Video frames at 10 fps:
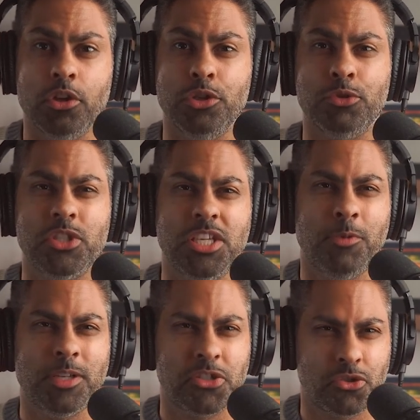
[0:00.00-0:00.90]
You see
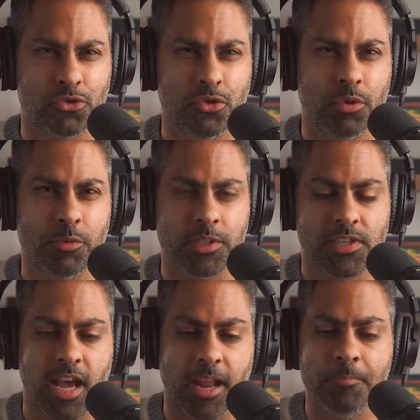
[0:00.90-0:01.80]
what's true and what's
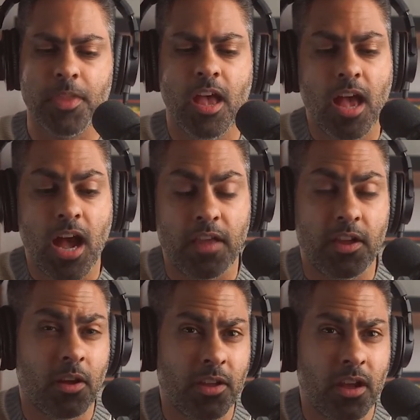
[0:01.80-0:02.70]
not. I think,
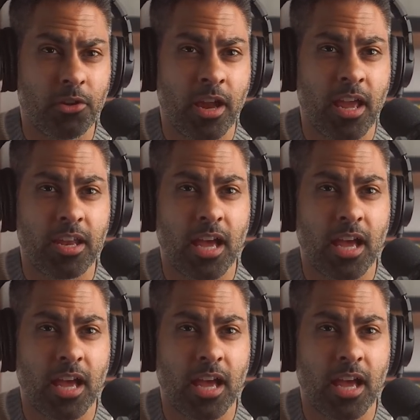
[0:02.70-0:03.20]
on the other hand,